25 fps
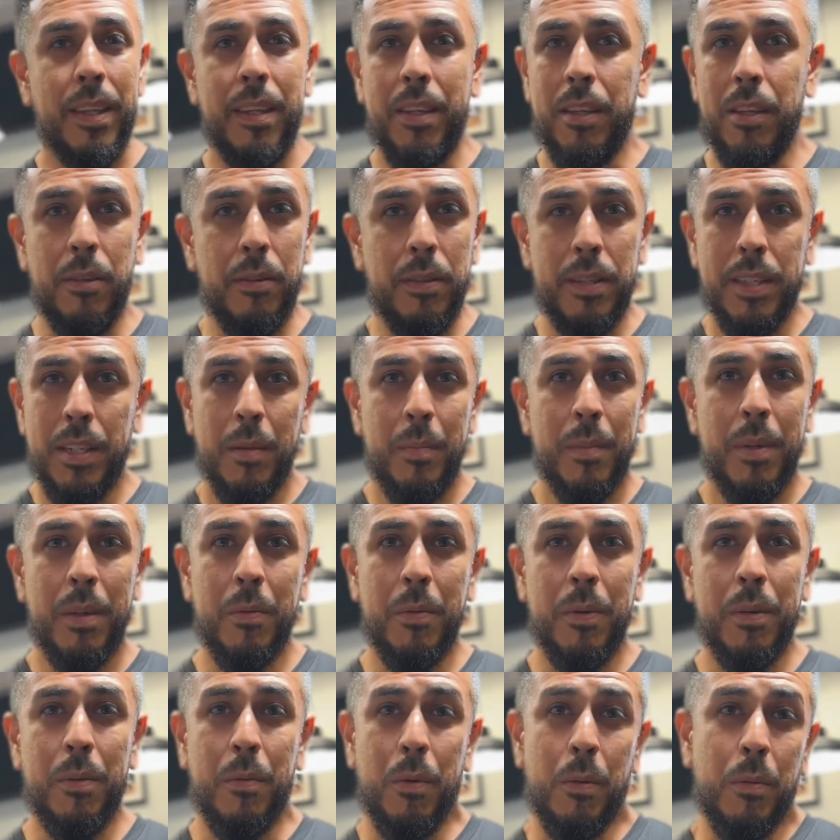You tell me,
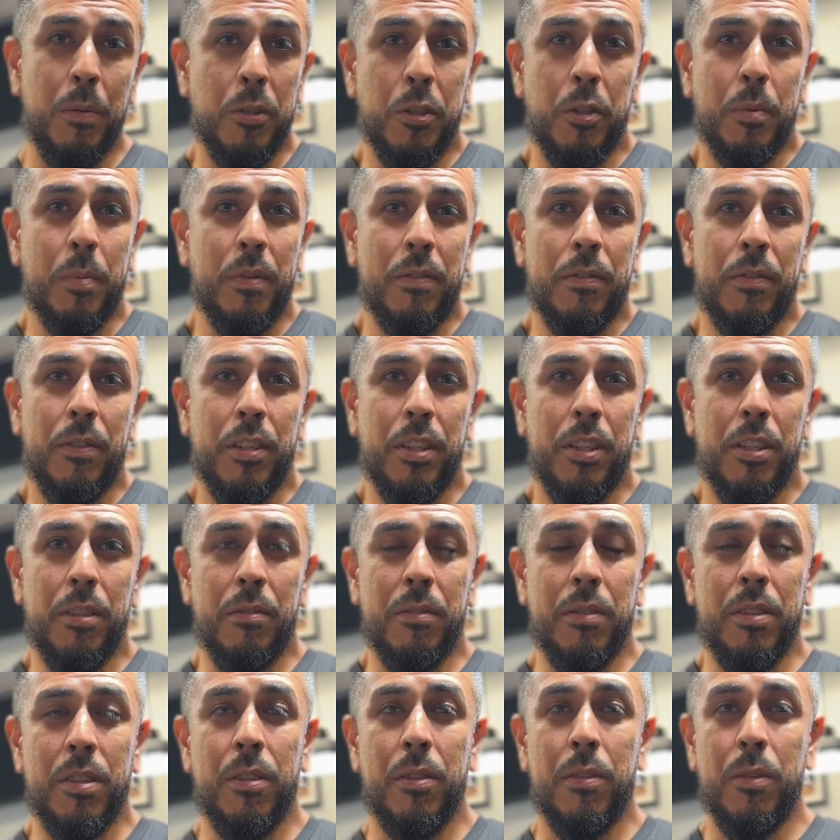what would you prefer to
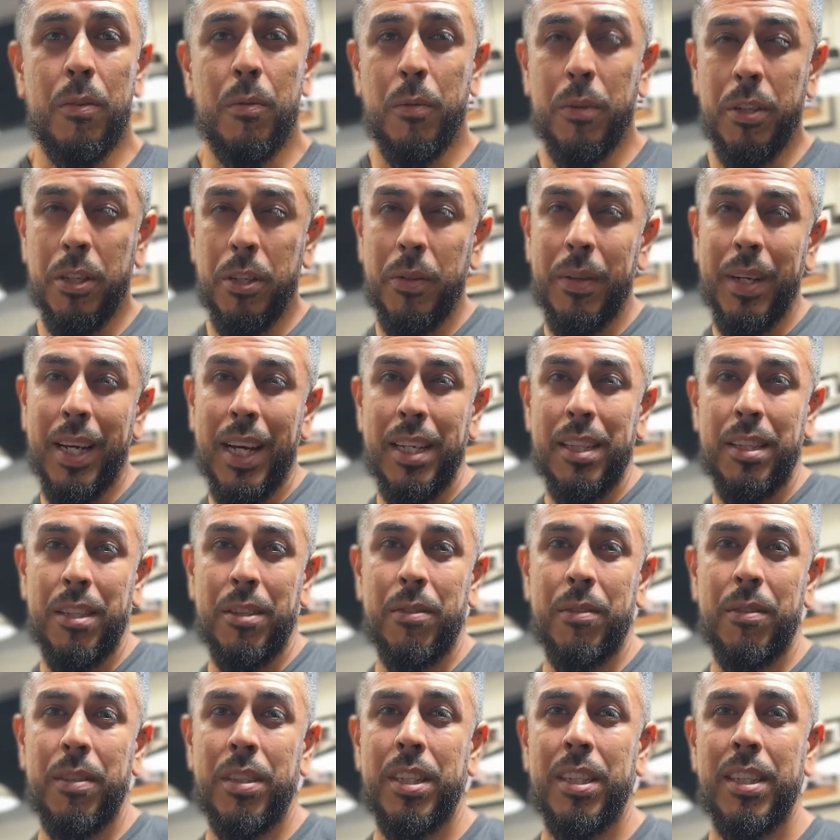use, or what do you guys
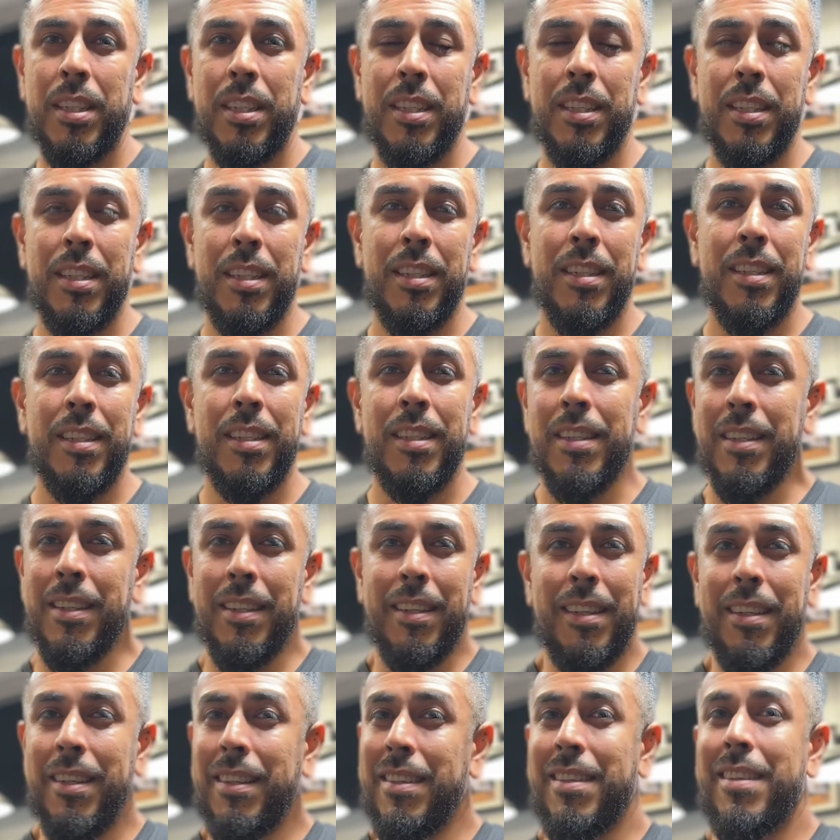use? Because
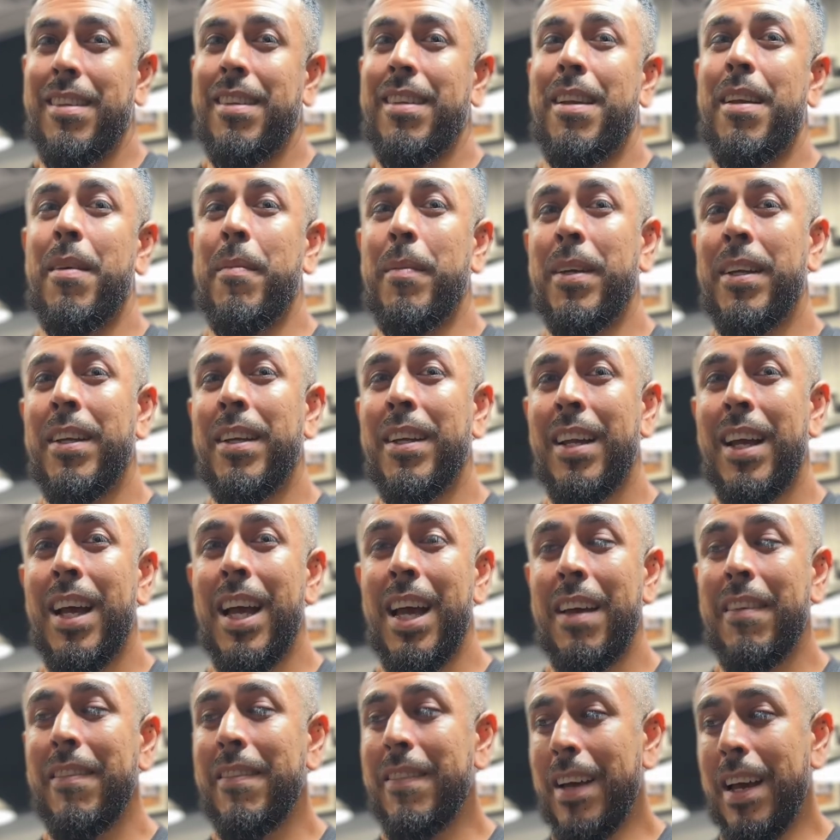I mean,
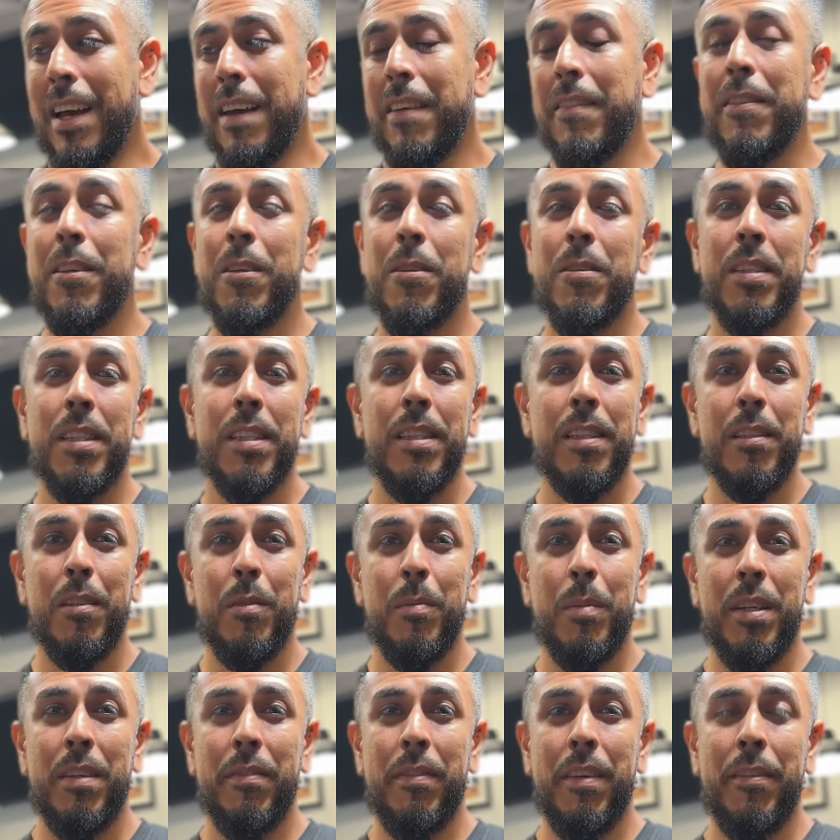I've used a little
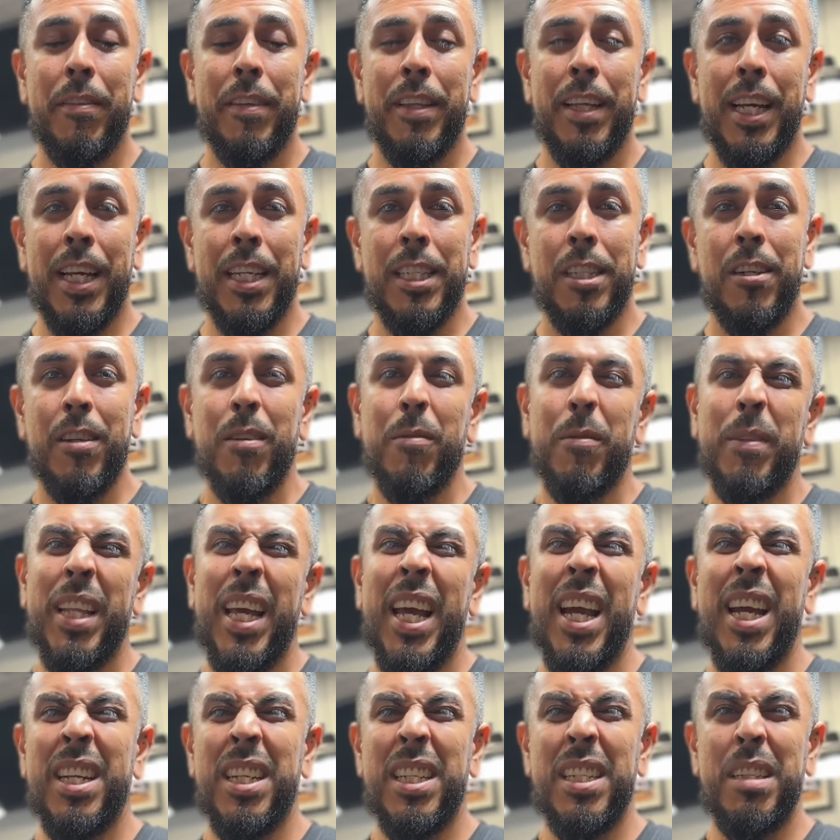bit of everything. I started with the
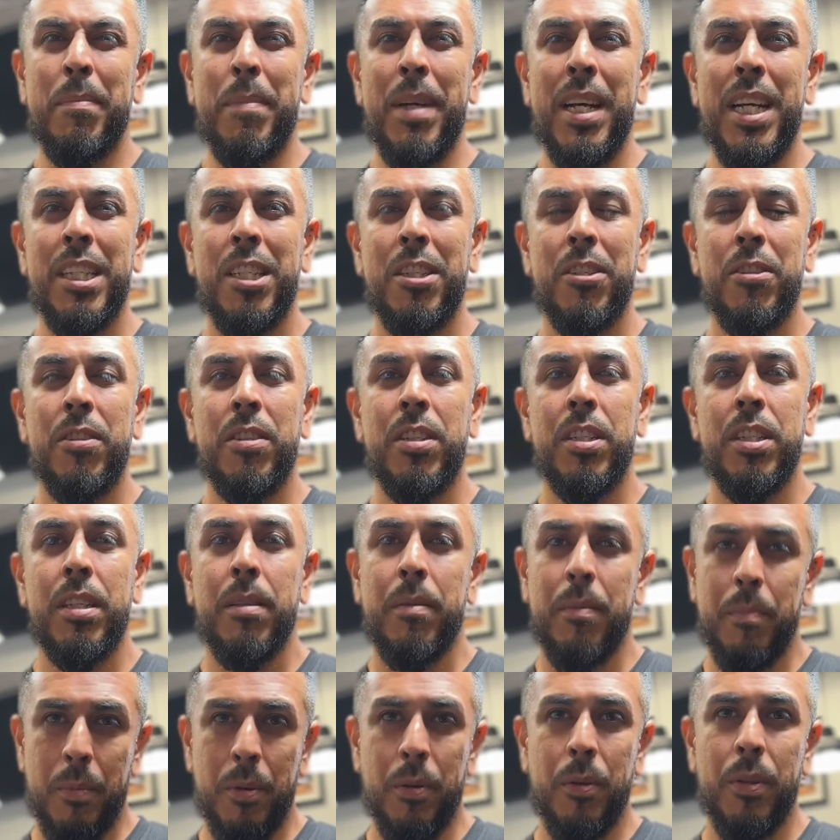Andes Masters,
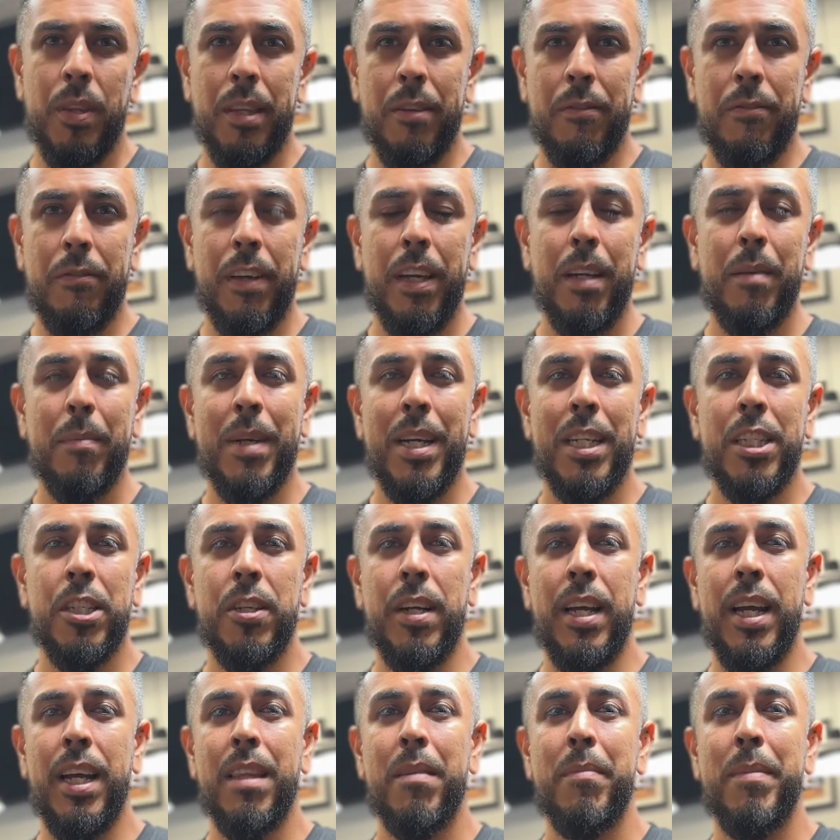both the Fade Master
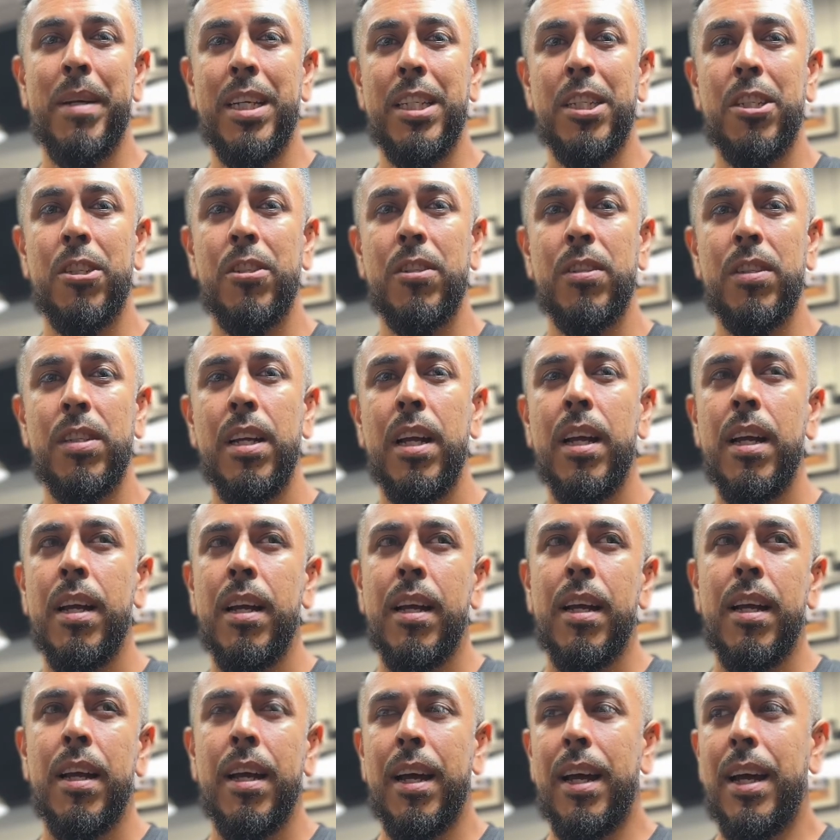and the Masters.
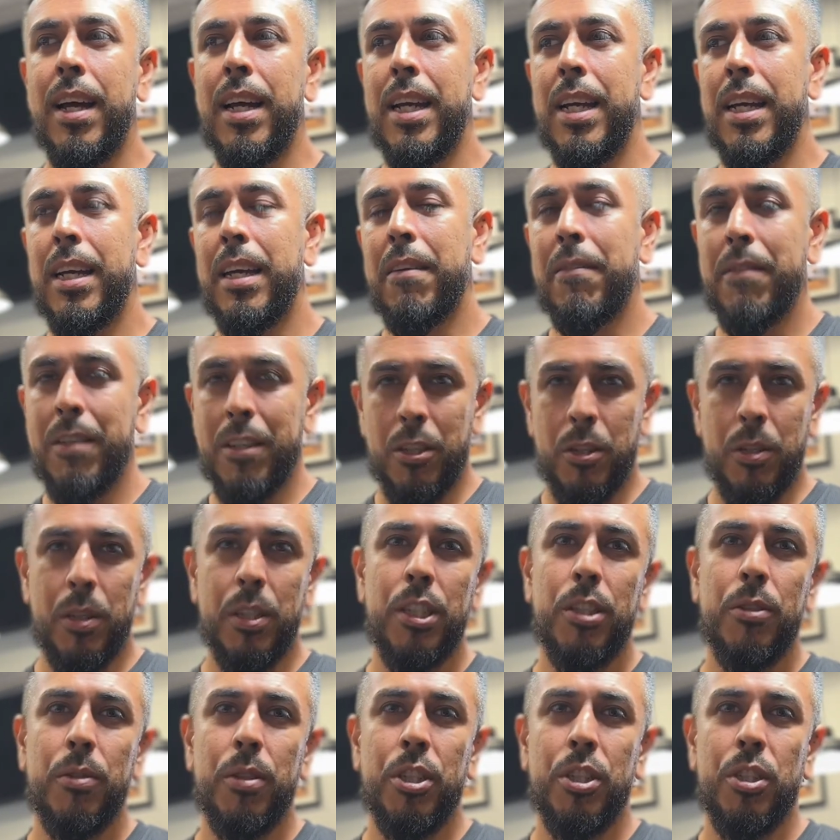I eventually
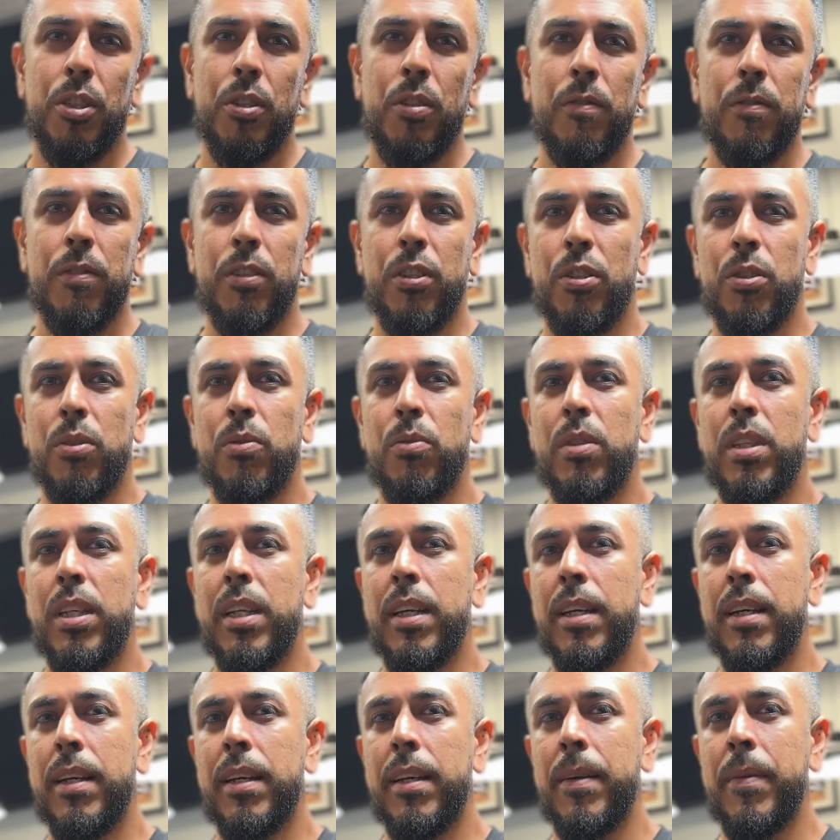switched over to
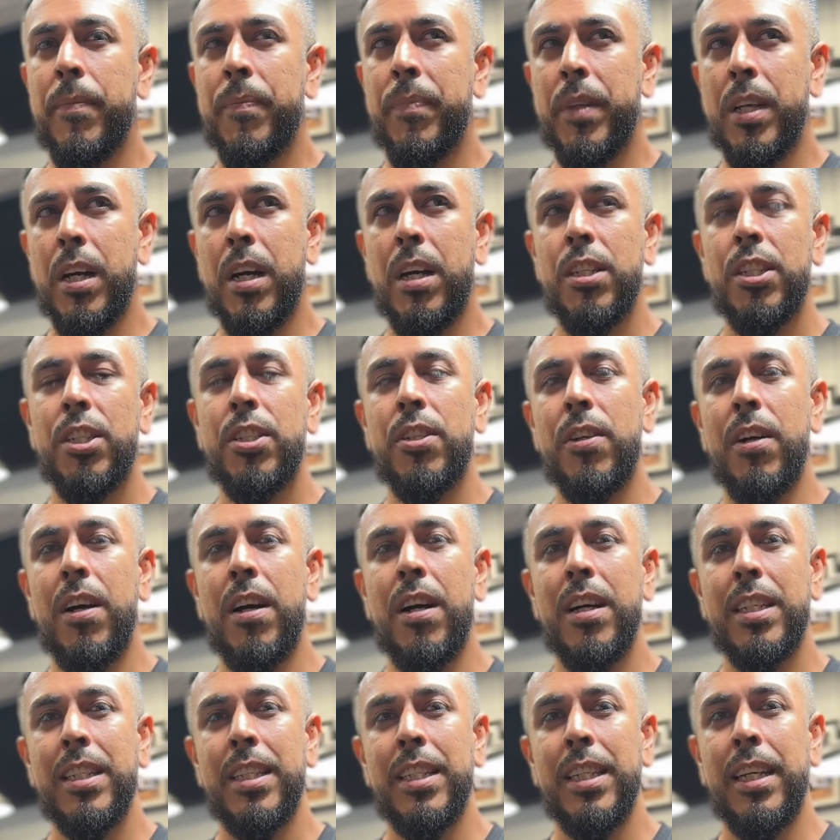the Oster
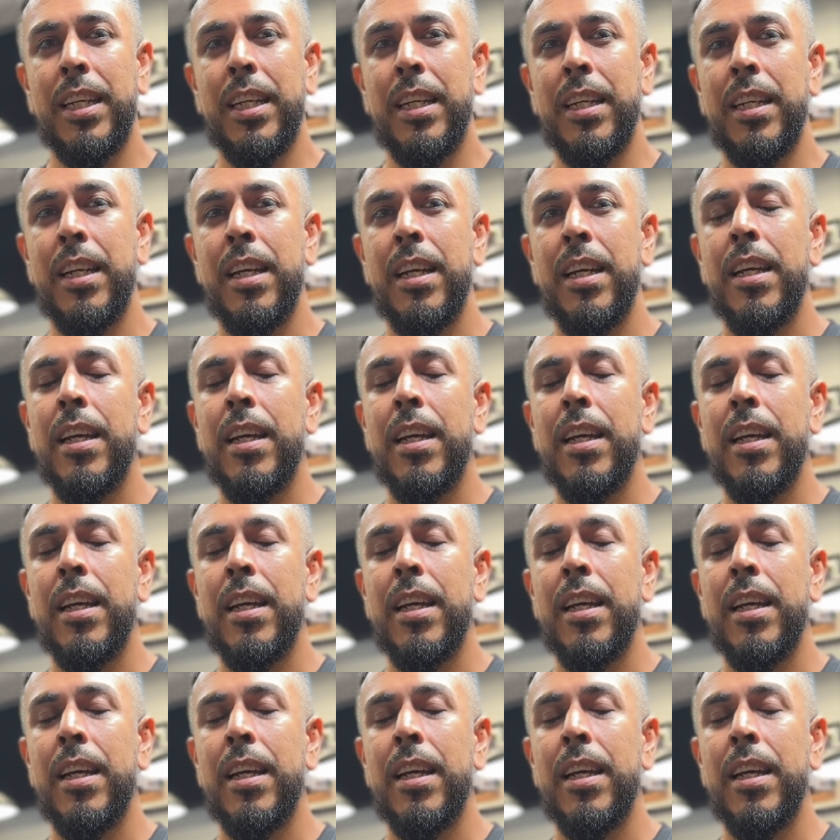Octane,